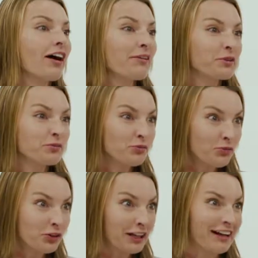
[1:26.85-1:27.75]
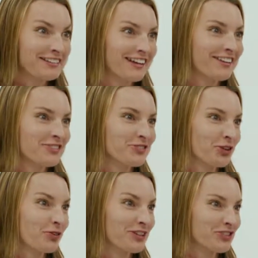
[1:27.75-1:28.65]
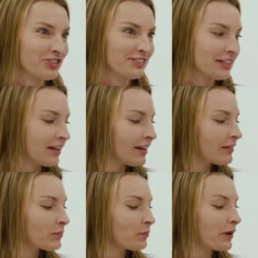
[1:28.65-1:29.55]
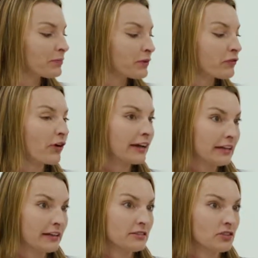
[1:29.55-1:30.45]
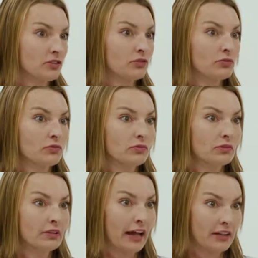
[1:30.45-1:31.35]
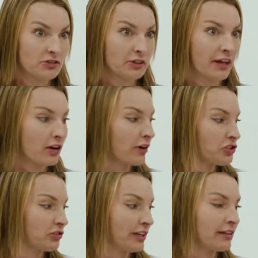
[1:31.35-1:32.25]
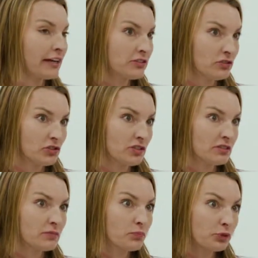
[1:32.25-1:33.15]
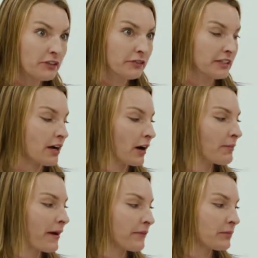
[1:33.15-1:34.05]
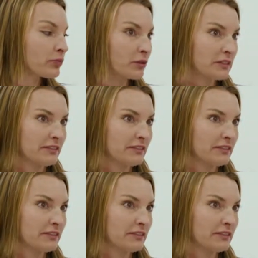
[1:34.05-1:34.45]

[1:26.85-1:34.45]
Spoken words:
I would really like to answer your question, but before I get into answering that question, I'd like to just briefly talk about the importance